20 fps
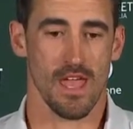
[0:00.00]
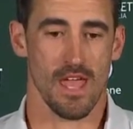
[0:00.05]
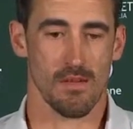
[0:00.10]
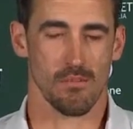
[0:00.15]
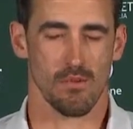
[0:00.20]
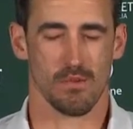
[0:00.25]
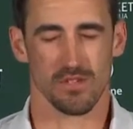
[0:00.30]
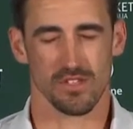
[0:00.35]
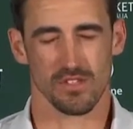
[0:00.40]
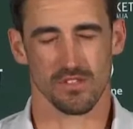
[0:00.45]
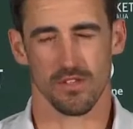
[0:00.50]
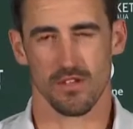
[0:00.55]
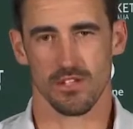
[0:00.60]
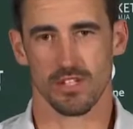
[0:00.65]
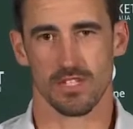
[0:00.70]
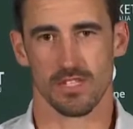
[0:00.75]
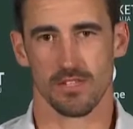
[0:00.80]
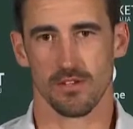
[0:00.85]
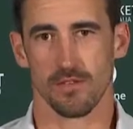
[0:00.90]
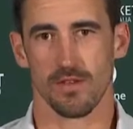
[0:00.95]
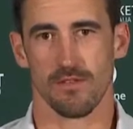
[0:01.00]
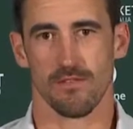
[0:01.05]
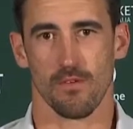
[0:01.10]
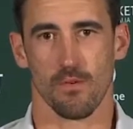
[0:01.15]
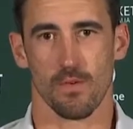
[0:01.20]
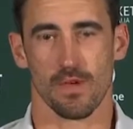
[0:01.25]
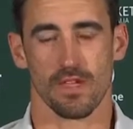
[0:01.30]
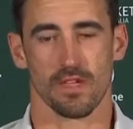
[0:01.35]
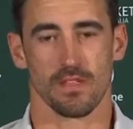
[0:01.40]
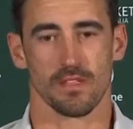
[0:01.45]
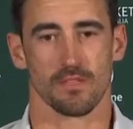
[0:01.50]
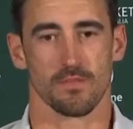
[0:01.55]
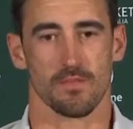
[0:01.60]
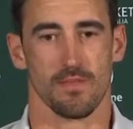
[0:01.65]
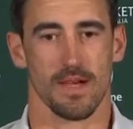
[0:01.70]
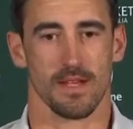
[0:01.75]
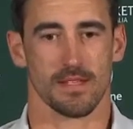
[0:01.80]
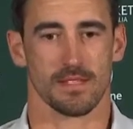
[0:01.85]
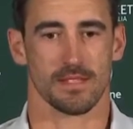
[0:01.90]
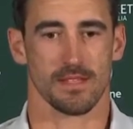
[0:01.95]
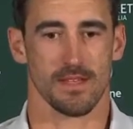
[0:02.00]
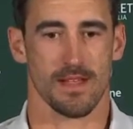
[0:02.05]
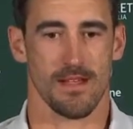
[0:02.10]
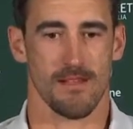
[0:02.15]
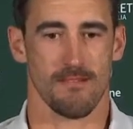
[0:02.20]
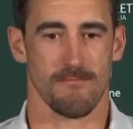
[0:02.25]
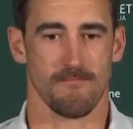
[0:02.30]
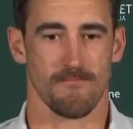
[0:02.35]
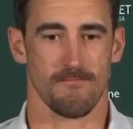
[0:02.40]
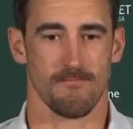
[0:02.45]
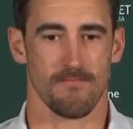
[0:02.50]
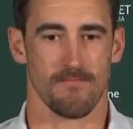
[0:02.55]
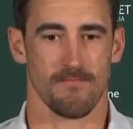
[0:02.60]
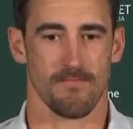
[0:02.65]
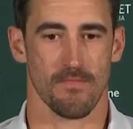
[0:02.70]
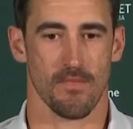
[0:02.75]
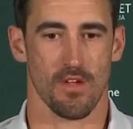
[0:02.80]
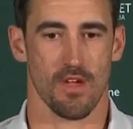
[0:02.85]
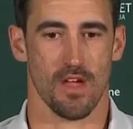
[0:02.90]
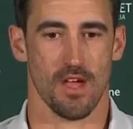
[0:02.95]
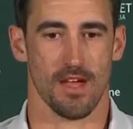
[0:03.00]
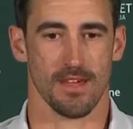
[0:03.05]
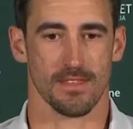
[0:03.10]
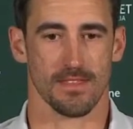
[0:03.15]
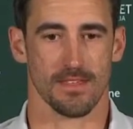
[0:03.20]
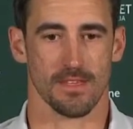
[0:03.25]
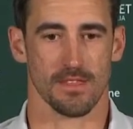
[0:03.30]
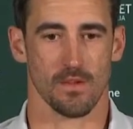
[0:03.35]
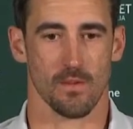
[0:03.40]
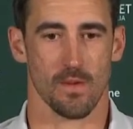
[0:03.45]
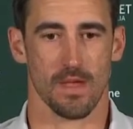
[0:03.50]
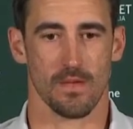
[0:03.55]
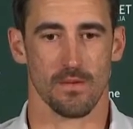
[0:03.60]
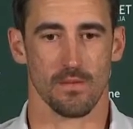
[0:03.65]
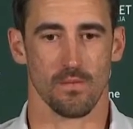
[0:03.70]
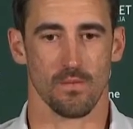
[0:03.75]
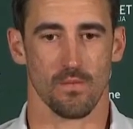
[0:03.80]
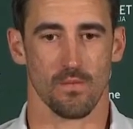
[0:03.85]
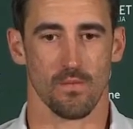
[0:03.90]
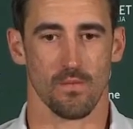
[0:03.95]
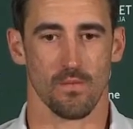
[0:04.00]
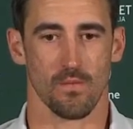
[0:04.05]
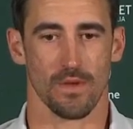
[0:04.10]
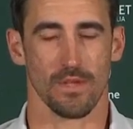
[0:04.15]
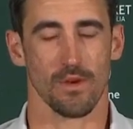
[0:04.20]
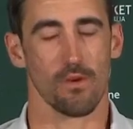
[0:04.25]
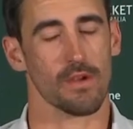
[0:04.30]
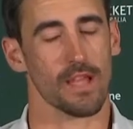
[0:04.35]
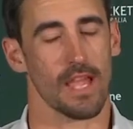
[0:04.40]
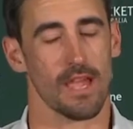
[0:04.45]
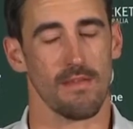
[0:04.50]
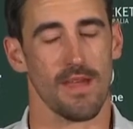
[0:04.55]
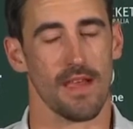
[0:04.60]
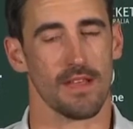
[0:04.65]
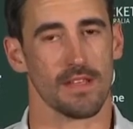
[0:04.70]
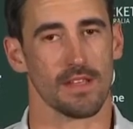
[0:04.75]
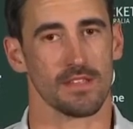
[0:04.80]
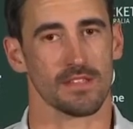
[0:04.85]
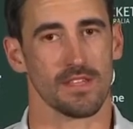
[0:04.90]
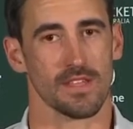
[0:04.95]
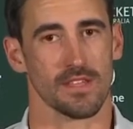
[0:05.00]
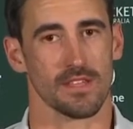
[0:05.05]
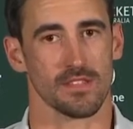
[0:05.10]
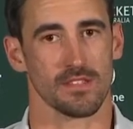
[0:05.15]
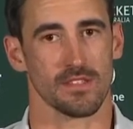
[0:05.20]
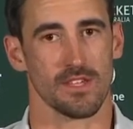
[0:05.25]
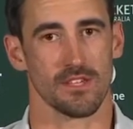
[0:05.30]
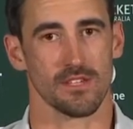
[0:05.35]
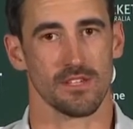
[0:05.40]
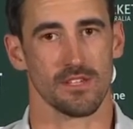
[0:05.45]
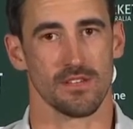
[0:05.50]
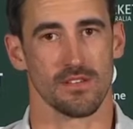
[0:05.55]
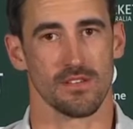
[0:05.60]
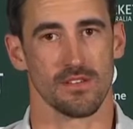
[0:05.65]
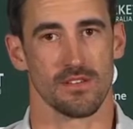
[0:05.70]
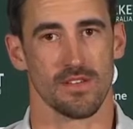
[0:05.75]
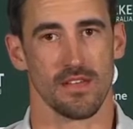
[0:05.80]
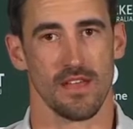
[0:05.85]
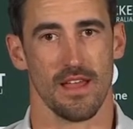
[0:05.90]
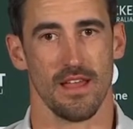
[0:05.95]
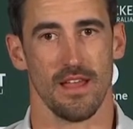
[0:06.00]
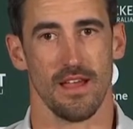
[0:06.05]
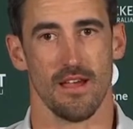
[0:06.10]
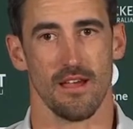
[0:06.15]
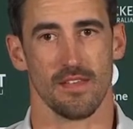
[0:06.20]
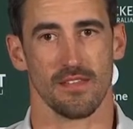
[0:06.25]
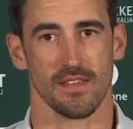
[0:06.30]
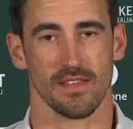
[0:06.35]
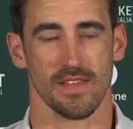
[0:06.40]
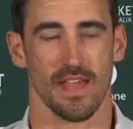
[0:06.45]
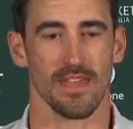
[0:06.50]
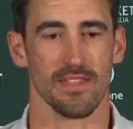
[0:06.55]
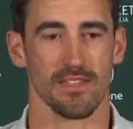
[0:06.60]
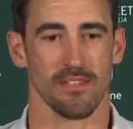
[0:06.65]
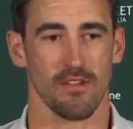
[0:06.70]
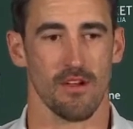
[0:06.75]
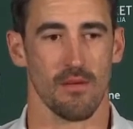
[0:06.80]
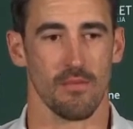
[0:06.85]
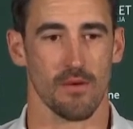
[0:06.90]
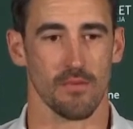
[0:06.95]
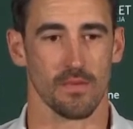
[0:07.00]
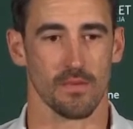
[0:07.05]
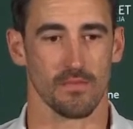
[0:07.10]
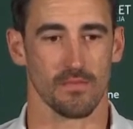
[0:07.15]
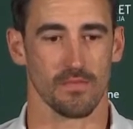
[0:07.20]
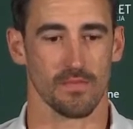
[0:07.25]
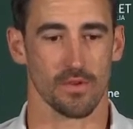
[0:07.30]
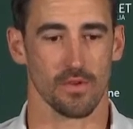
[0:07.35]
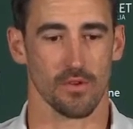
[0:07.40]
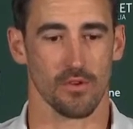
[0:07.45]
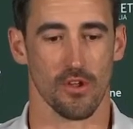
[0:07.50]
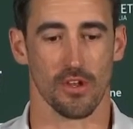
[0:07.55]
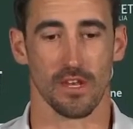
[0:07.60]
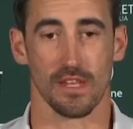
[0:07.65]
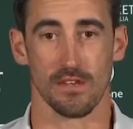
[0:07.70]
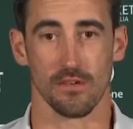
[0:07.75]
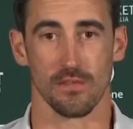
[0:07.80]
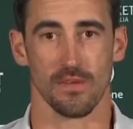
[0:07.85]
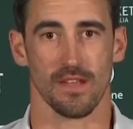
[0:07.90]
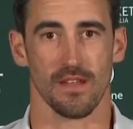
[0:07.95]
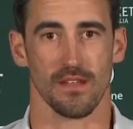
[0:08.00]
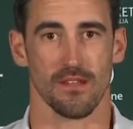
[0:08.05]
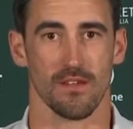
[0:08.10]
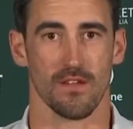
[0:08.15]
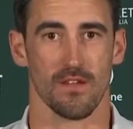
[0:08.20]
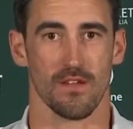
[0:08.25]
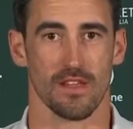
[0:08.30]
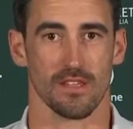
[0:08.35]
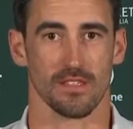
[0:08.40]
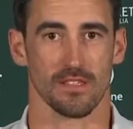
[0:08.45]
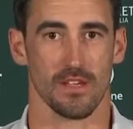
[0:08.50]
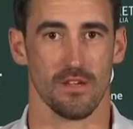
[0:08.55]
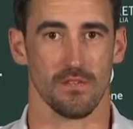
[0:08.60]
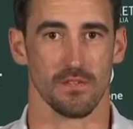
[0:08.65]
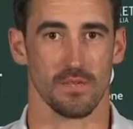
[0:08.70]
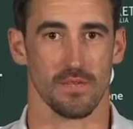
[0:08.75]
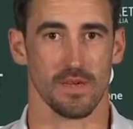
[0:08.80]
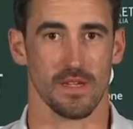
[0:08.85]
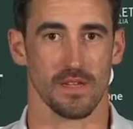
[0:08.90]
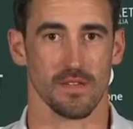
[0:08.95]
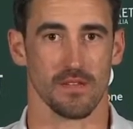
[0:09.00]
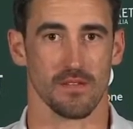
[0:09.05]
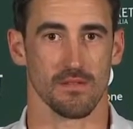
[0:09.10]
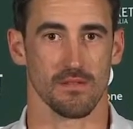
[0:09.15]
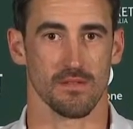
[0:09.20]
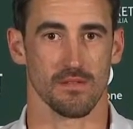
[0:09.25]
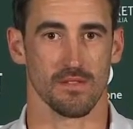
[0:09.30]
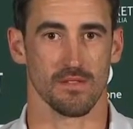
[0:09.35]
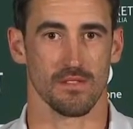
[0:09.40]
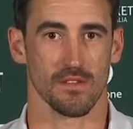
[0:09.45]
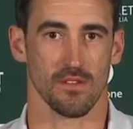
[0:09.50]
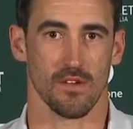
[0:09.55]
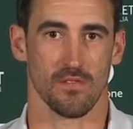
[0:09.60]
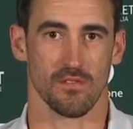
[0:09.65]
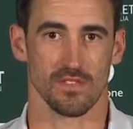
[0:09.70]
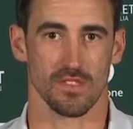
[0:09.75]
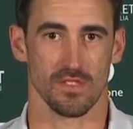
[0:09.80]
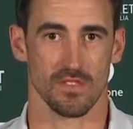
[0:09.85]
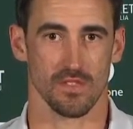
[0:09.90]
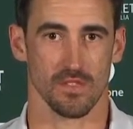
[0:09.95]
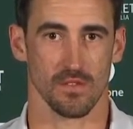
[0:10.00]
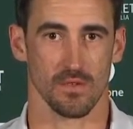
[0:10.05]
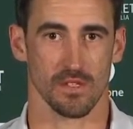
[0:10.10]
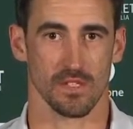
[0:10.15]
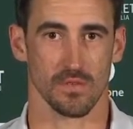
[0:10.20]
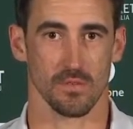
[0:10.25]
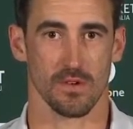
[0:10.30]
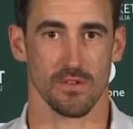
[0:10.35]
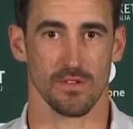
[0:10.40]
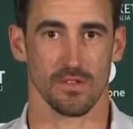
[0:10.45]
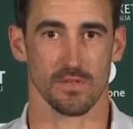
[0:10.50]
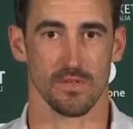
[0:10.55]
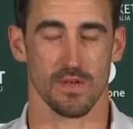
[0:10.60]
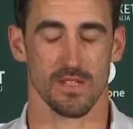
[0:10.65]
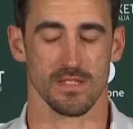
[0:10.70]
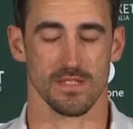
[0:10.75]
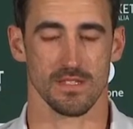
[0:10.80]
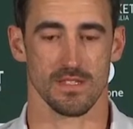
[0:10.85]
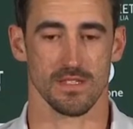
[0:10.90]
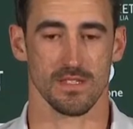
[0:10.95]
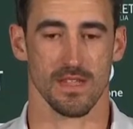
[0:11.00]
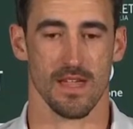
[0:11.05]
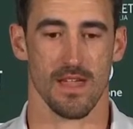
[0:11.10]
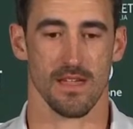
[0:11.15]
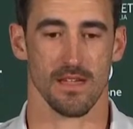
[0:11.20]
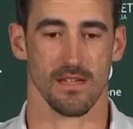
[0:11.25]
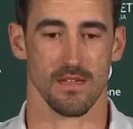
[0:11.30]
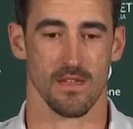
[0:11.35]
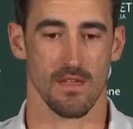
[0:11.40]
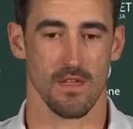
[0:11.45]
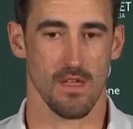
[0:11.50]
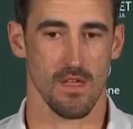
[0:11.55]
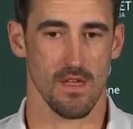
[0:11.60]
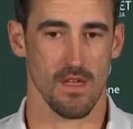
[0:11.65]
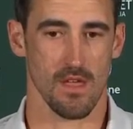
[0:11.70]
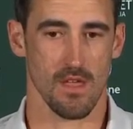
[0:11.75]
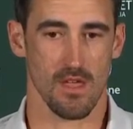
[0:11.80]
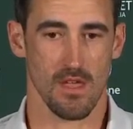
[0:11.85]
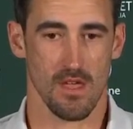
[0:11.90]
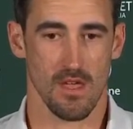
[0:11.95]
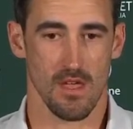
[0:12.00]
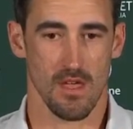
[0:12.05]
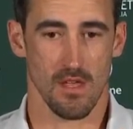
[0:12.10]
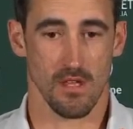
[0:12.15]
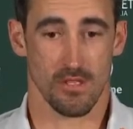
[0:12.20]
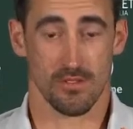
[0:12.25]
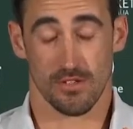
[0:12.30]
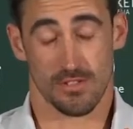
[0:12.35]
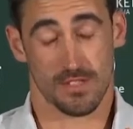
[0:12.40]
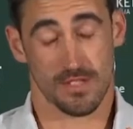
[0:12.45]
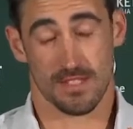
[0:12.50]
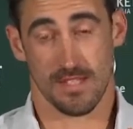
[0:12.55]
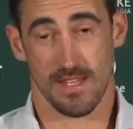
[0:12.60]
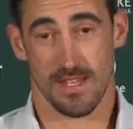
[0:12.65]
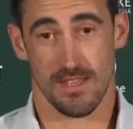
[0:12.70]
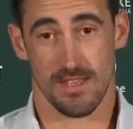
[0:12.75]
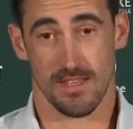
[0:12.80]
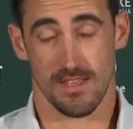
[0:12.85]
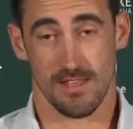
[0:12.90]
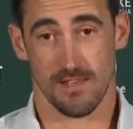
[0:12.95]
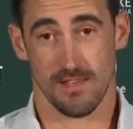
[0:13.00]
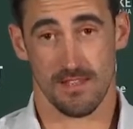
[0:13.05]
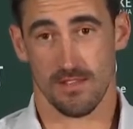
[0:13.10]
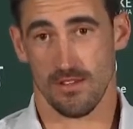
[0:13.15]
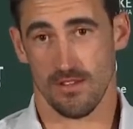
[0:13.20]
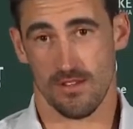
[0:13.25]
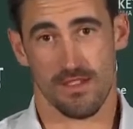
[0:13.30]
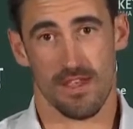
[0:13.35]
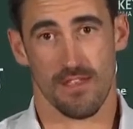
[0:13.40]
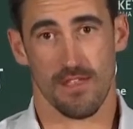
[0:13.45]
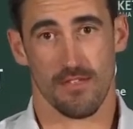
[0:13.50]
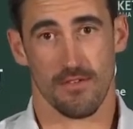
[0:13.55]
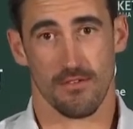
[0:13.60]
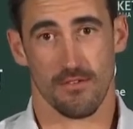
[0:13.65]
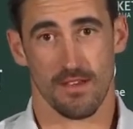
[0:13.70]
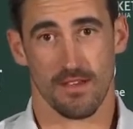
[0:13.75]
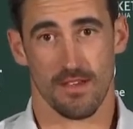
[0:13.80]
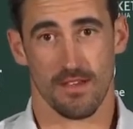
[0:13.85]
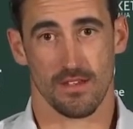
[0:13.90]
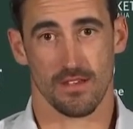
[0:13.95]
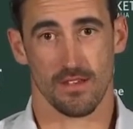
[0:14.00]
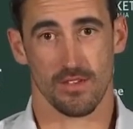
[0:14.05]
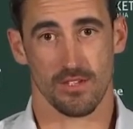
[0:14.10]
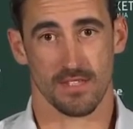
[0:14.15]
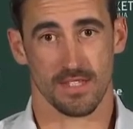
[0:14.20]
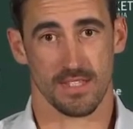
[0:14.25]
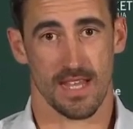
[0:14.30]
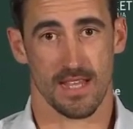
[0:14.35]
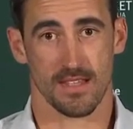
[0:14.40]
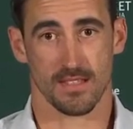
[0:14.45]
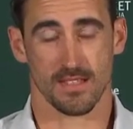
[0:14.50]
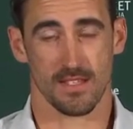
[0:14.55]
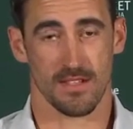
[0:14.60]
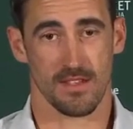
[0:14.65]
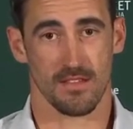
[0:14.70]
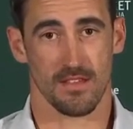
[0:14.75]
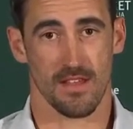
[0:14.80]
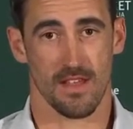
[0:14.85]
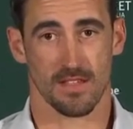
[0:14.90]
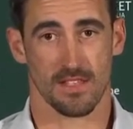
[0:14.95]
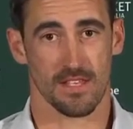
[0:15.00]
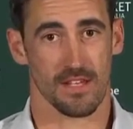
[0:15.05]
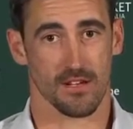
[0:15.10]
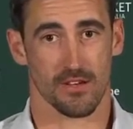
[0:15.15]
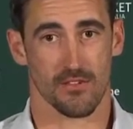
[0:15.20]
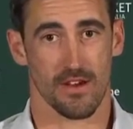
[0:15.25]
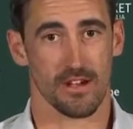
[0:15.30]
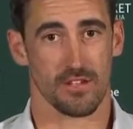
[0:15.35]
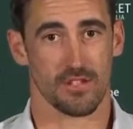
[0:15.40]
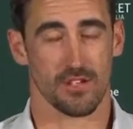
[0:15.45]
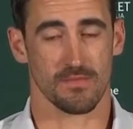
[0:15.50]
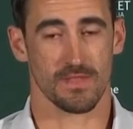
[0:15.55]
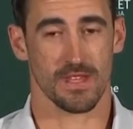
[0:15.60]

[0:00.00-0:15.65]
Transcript: I probably searched a little bit for wickets, but I think the way we all came out in that second session, I think Nathan and I probably took it on a little bit on ourselves, being obviously the two experienced ones in the attack. Not to say that the other three are hugely talented and did a great job